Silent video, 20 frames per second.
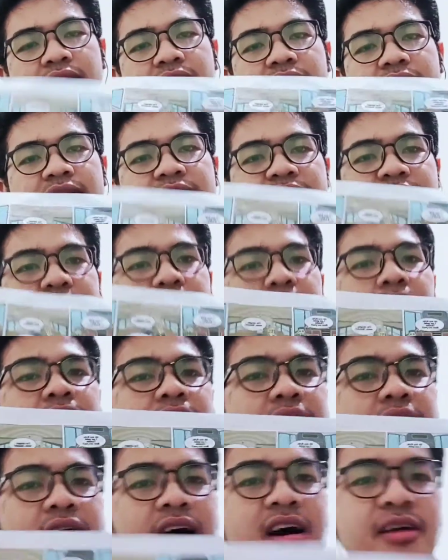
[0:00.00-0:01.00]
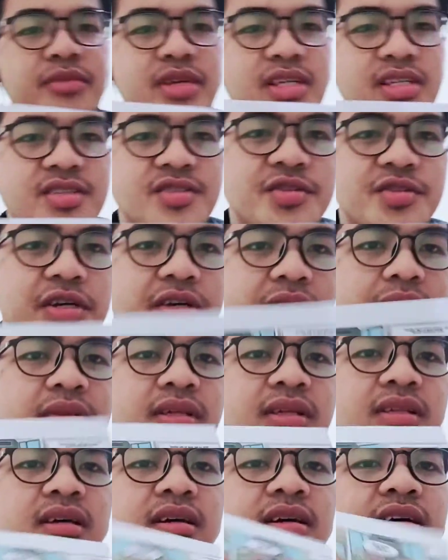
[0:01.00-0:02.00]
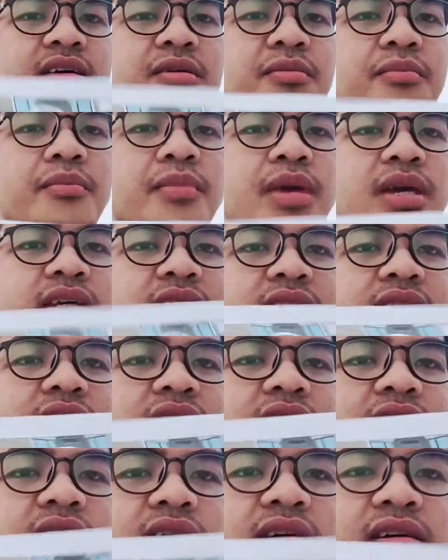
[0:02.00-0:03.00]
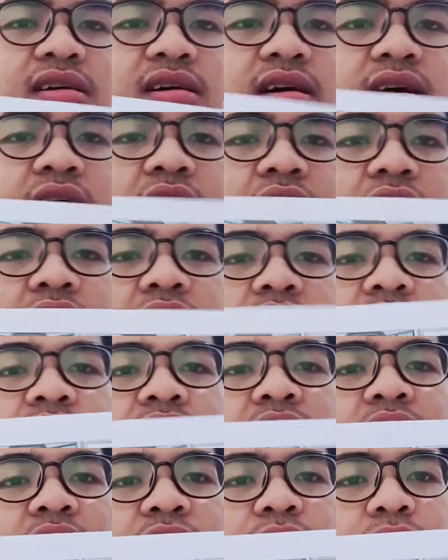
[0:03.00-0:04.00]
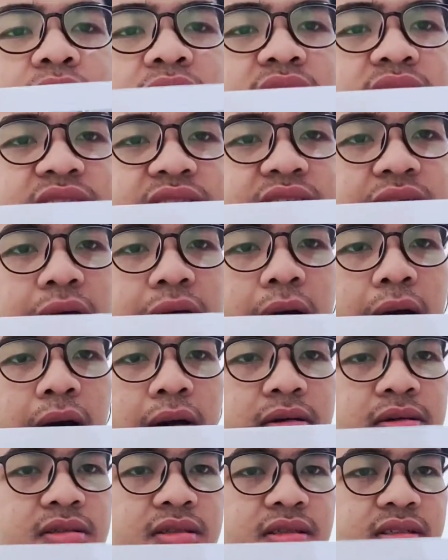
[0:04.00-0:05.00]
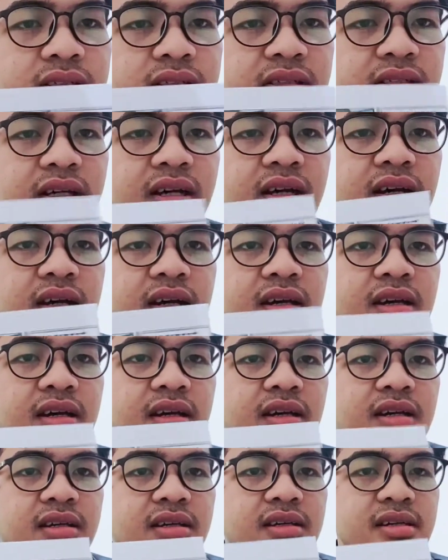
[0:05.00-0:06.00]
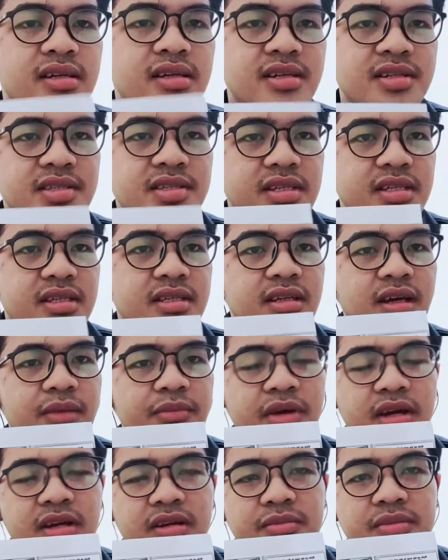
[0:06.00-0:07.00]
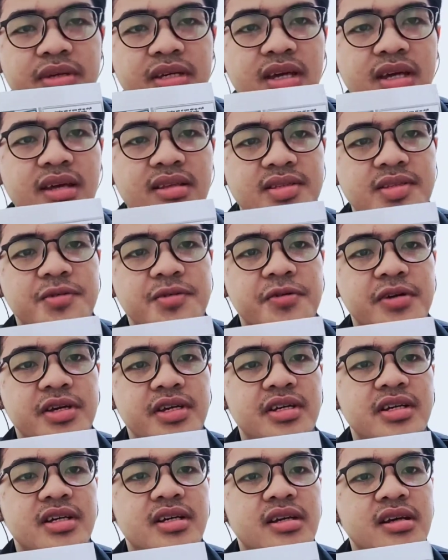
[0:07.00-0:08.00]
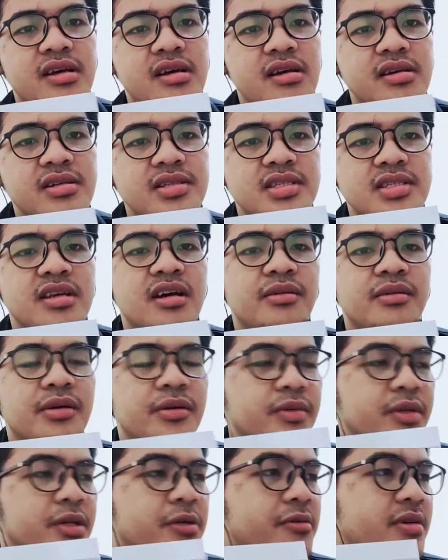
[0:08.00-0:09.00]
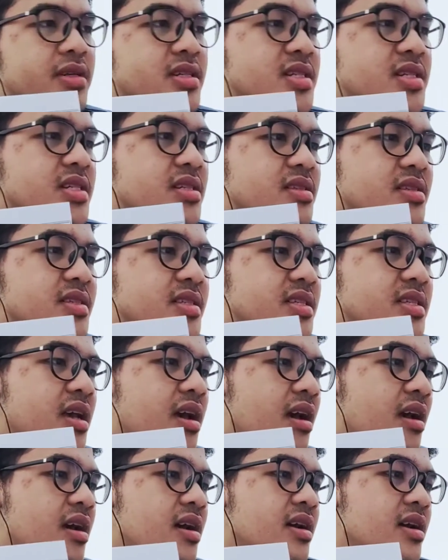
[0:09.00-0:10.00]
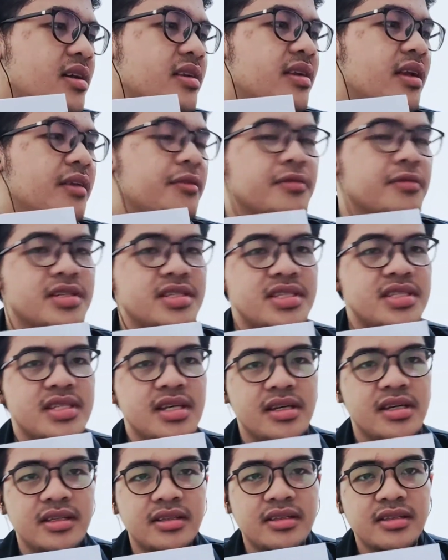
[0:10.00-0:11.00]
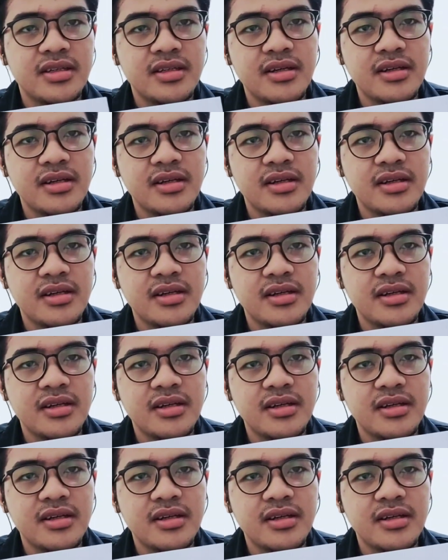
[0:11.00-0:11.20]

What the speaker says: It's about a comic strip that I made a couple days ago. Yes, I'm gonna be answering some of the questions that was sent